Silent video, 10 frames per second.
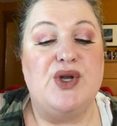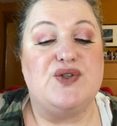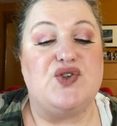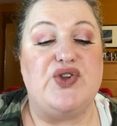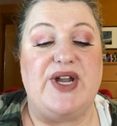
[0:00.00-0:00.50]

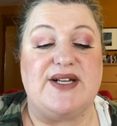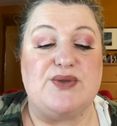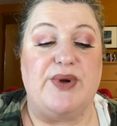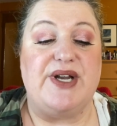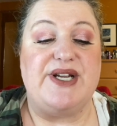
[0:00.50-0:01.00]
So the
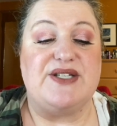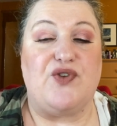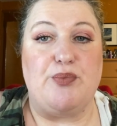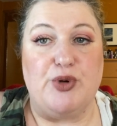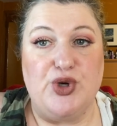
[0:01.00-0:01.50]
next one is
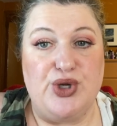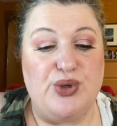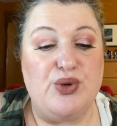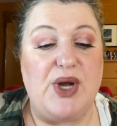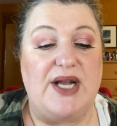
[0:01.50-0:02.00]
from
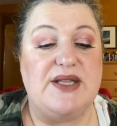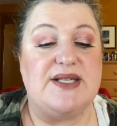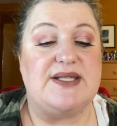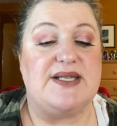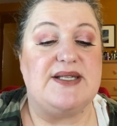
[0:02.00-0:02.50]
Berdoues, and
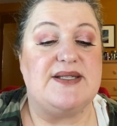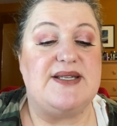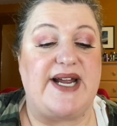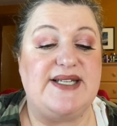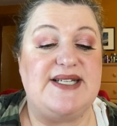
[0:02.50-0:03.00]
this is
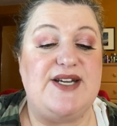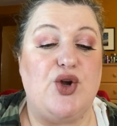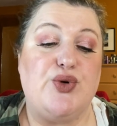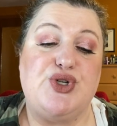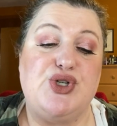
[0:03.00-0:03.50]

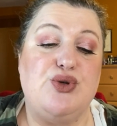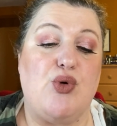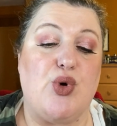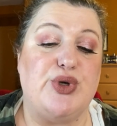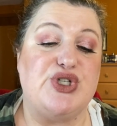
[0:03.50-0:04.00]
1902
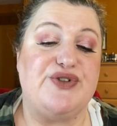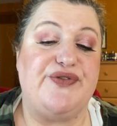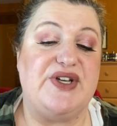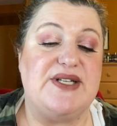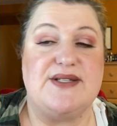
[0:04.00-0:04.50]
Orange
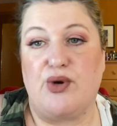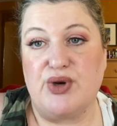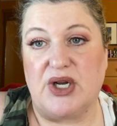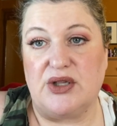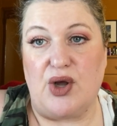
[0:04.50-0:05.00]
Fizz Eau
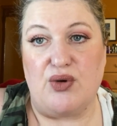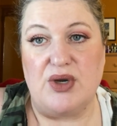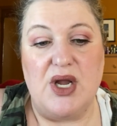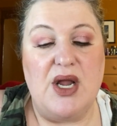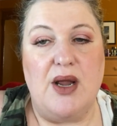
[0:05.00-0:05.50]
de
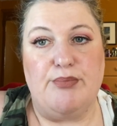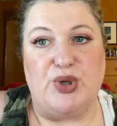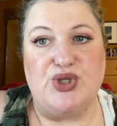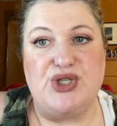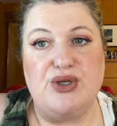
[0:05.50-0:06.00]
Cologne.
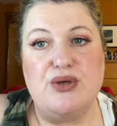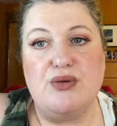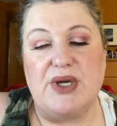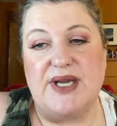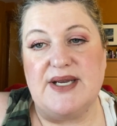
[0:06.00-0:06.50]

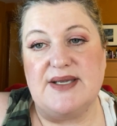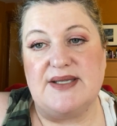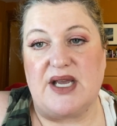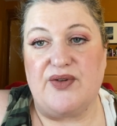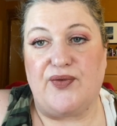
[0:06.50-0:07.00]
Berdoues is
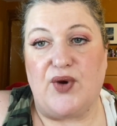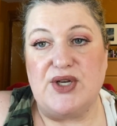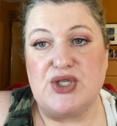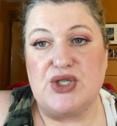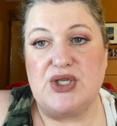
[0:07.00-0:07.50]
a
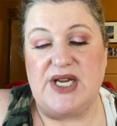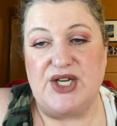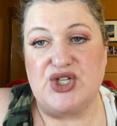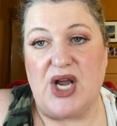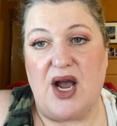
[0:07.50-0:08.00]
French
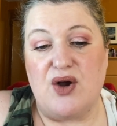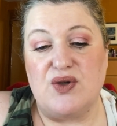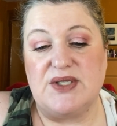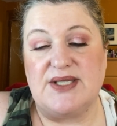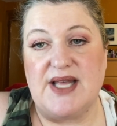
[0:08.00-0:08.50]
niche
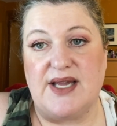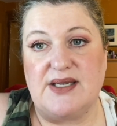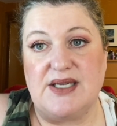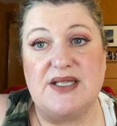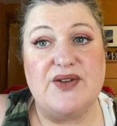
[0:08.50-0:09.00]
house that
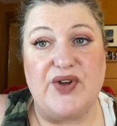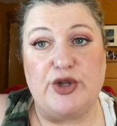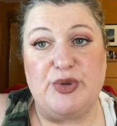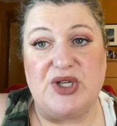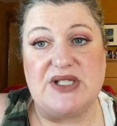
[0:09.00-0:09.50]
is
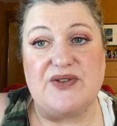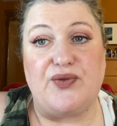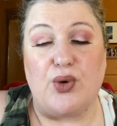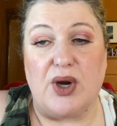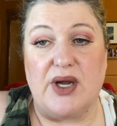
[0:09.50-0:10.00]
available at
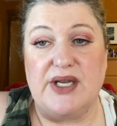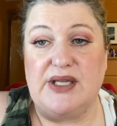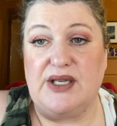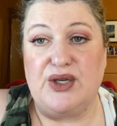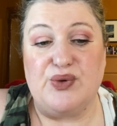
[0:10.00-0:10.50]
Sephora in
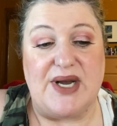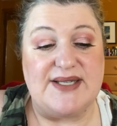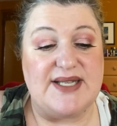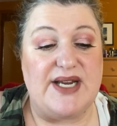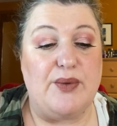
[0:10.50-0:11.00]
the
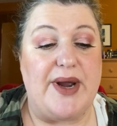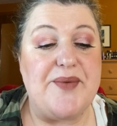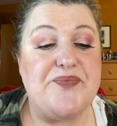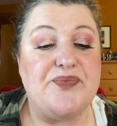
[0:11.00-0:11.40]
US anyway.